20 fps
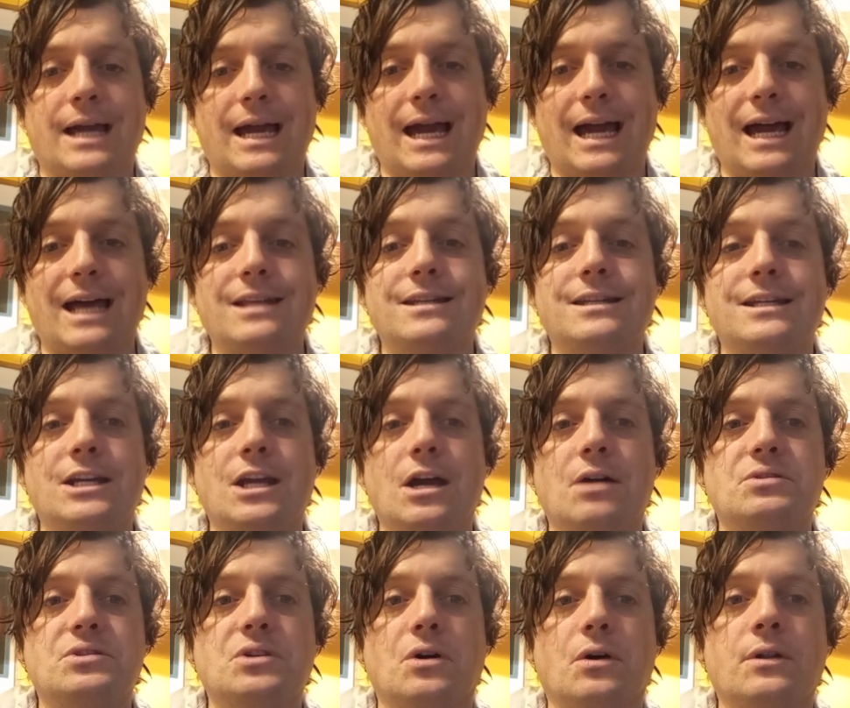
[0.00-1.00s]
And he
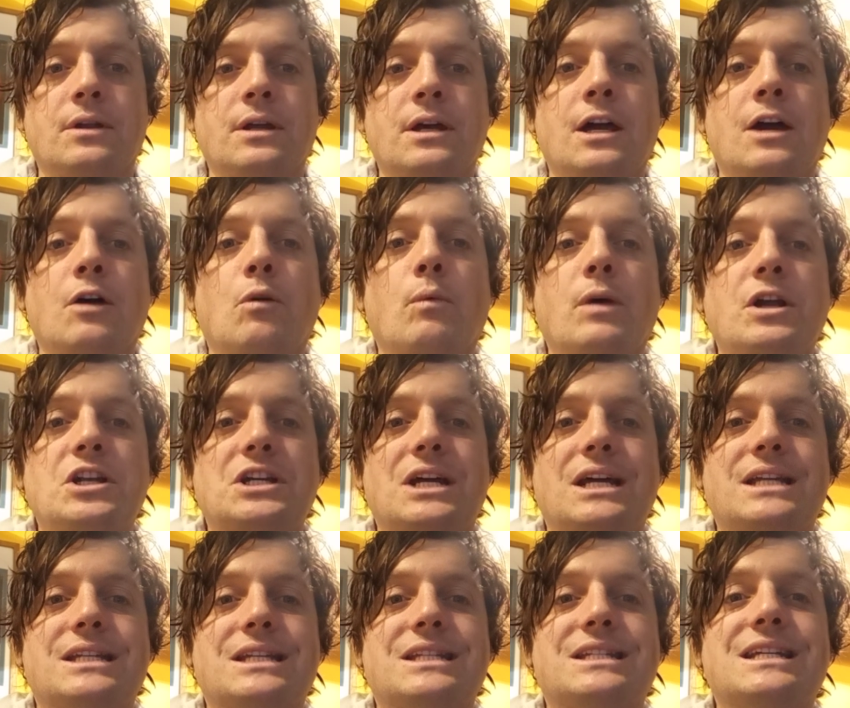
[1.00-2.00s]
goes on, which
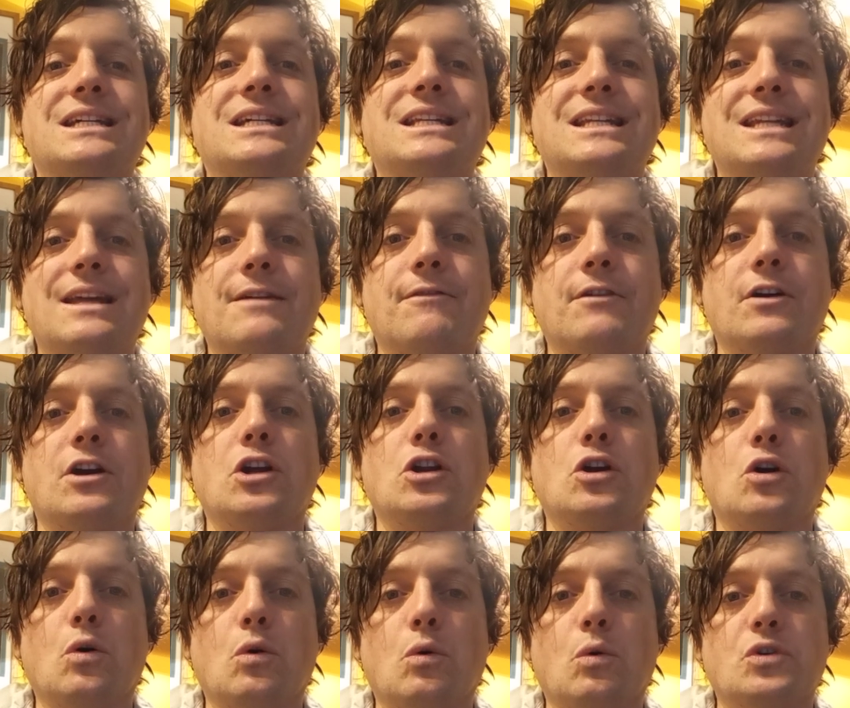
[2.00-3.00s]
is a significant
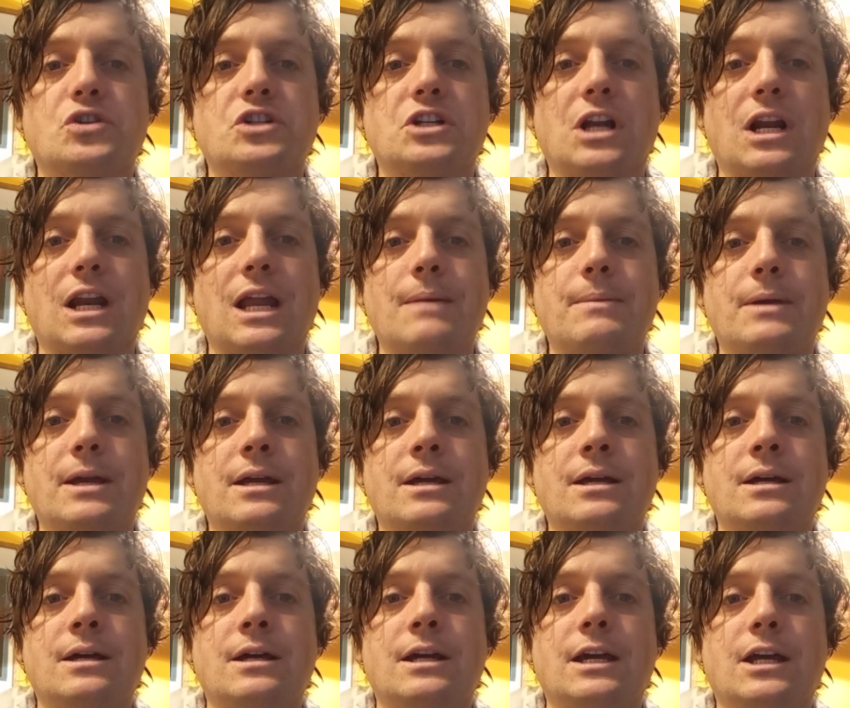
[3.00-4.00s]
cause in
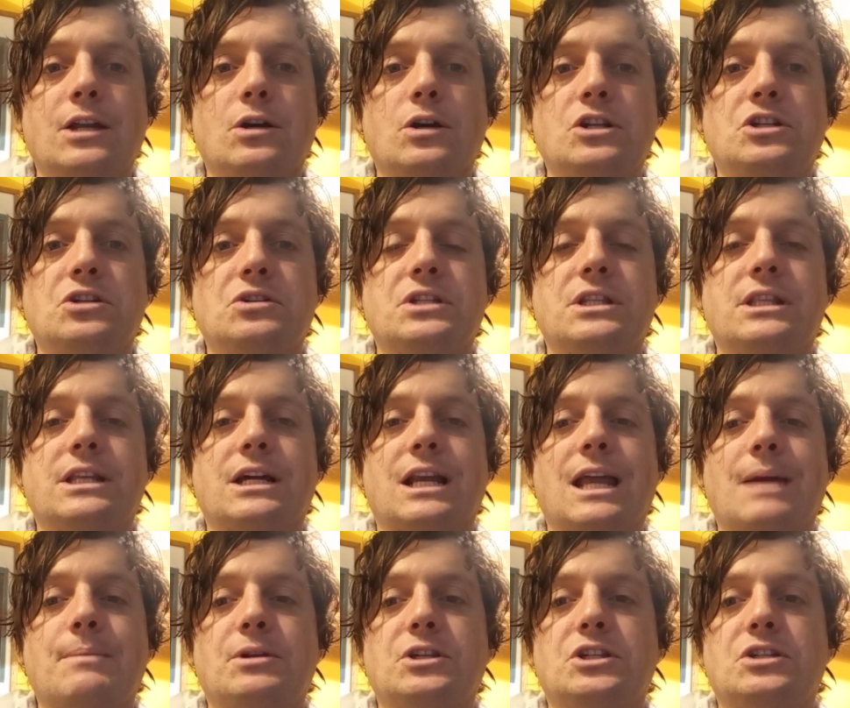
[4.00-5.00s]
inducing the
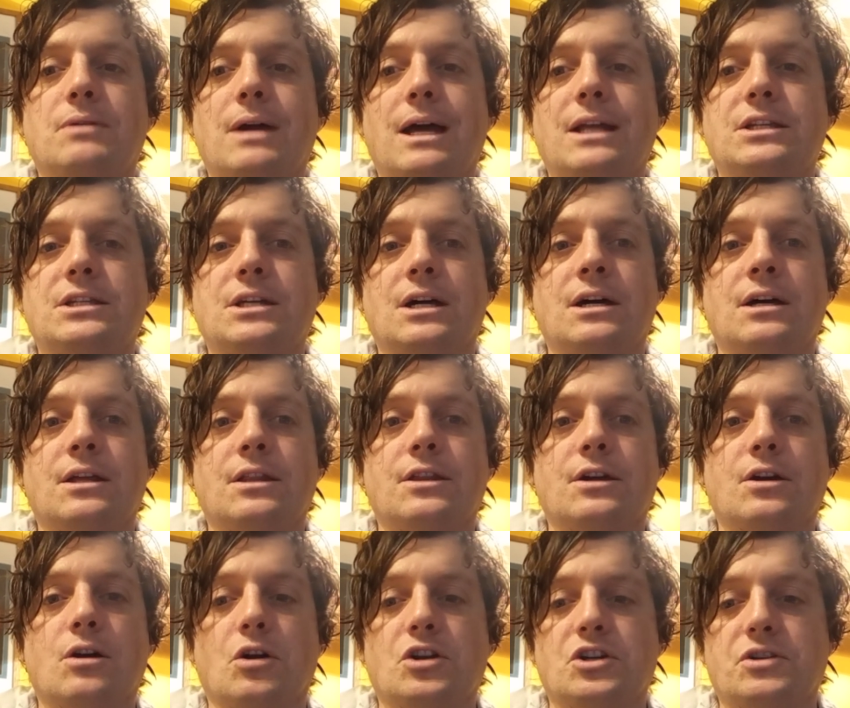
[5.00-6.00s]
claimant to enter the
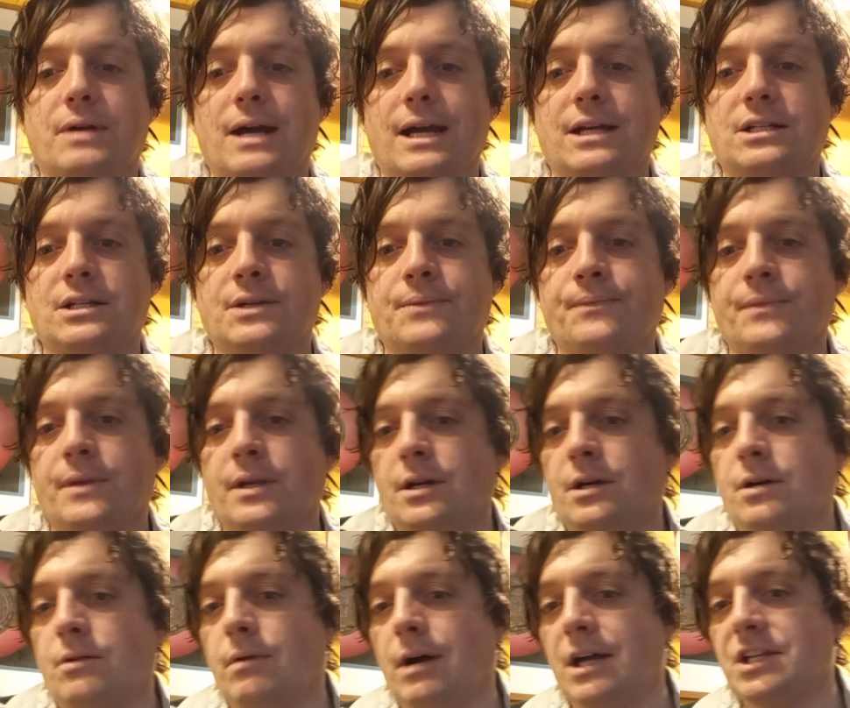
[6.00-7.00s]
contract,
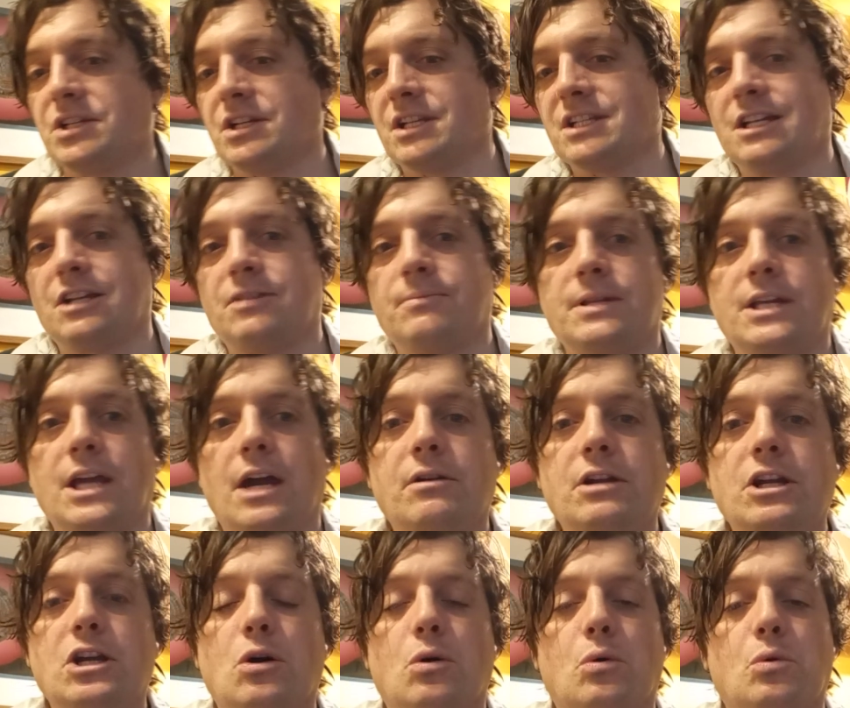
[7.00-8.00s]
right? So it doesn't have to be the
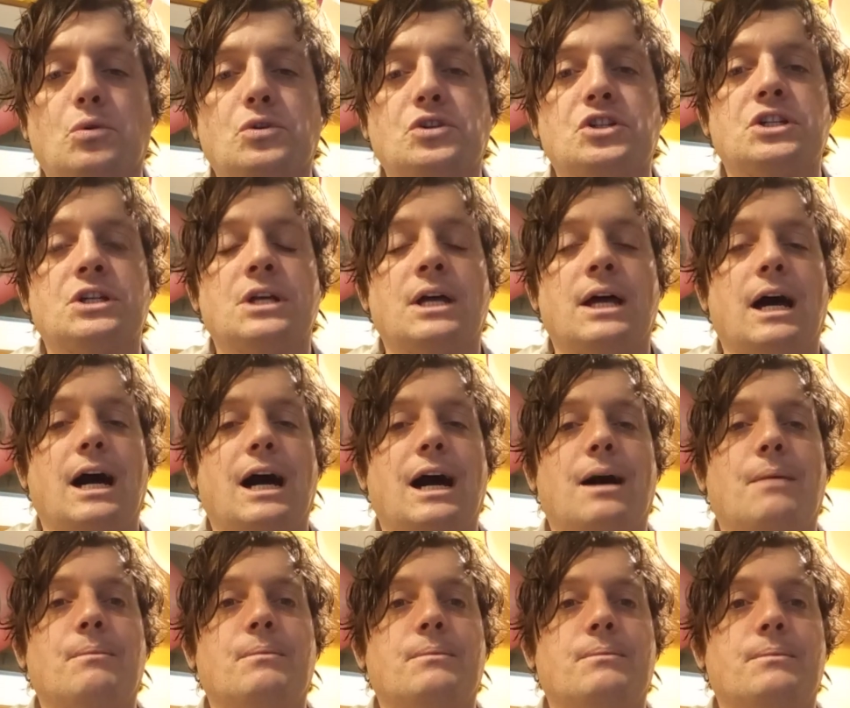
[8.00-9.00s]
only cause,
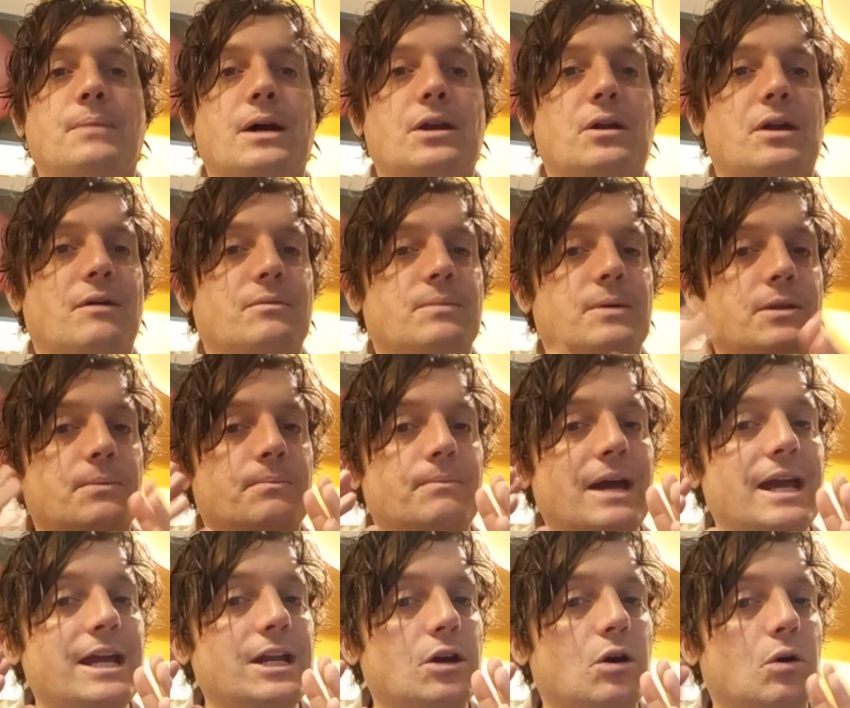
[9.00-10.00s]
but it doesn't have to be the
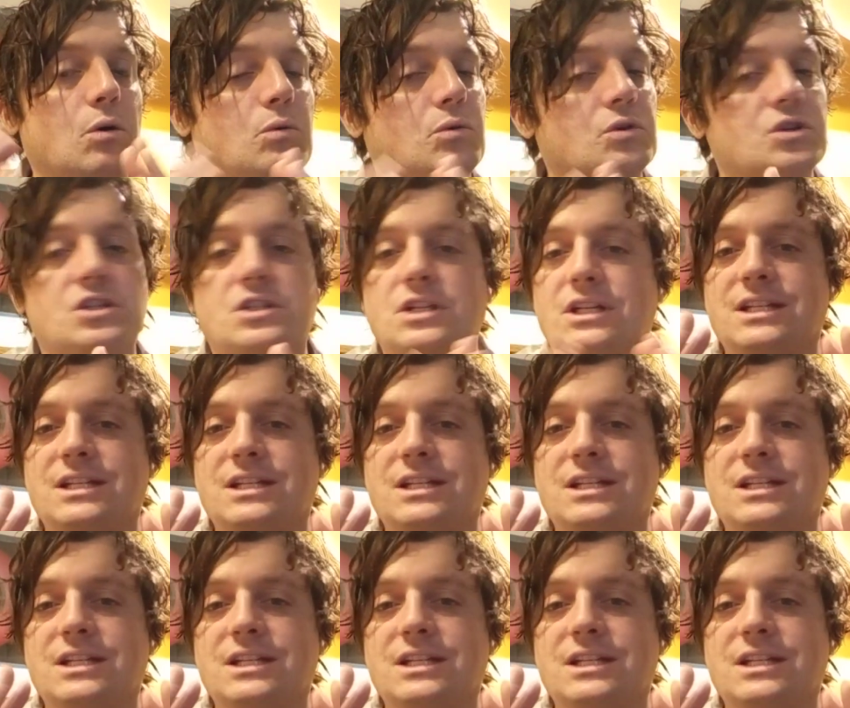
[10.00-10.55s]
main cause,